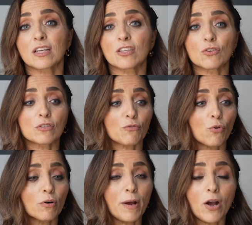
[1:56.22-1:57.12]
that I use
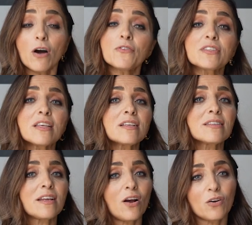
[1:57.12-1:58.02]
for my office things,
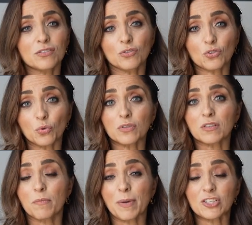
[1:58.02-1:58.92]
and I also store
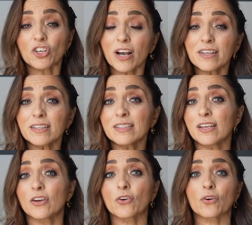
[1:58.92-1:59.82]
some of my china in
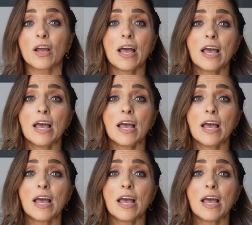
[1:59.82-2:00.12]
here.